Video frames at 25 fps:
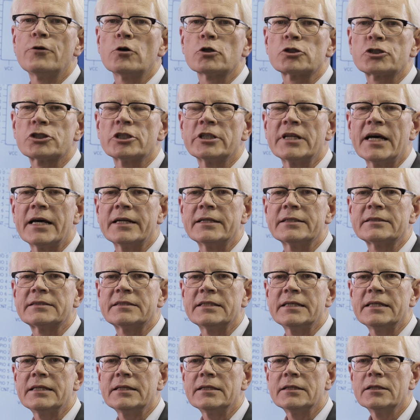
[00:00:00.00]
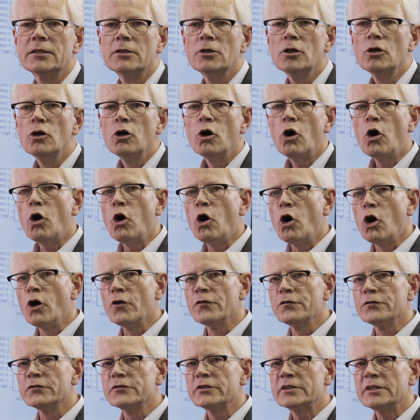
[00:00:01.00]
functionality
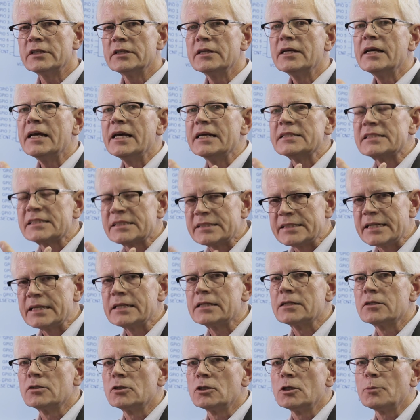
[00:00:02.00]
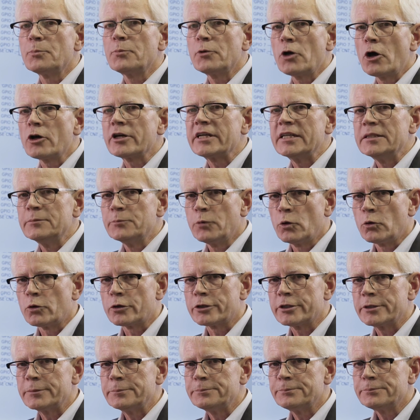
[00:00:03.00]
on a single plug-in
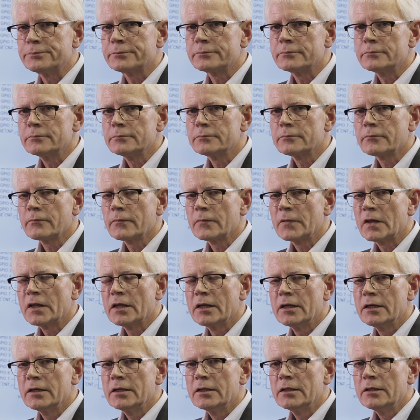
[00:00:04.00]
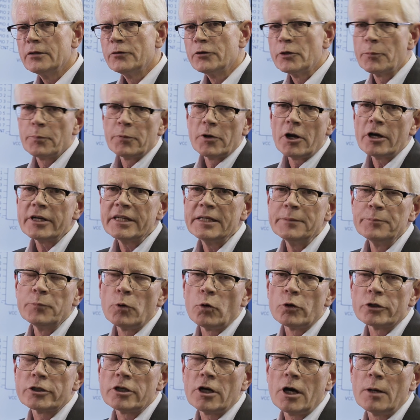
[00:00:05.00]
board. The plug-in
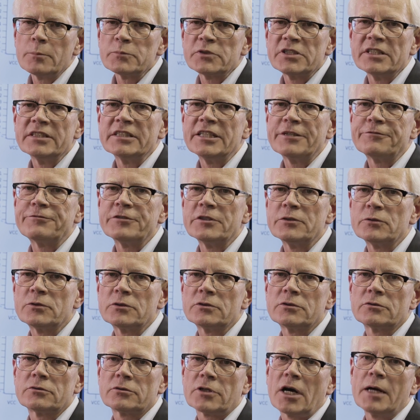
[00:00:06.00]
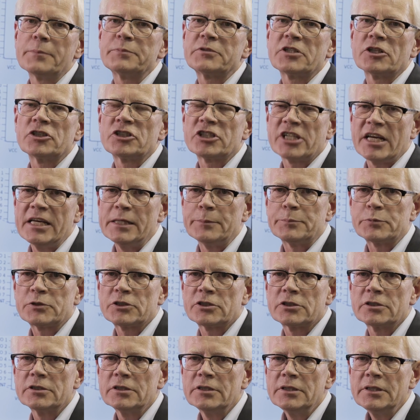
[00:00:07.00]
board comes in different types and
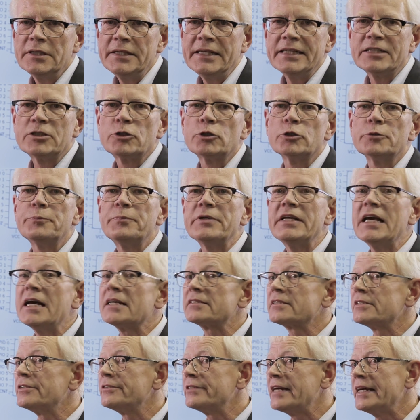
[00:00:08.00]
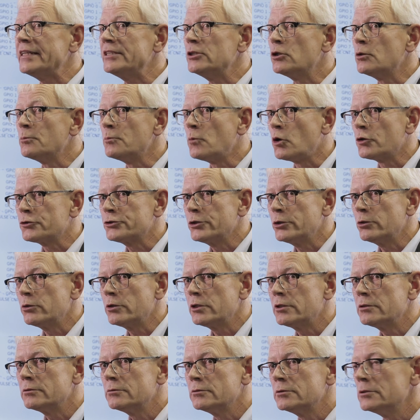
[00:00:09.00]
shapes. It could be as a radio
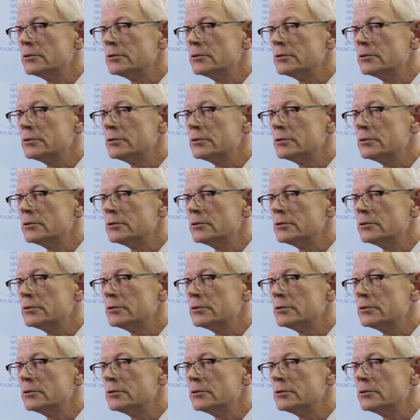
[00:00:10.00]
module,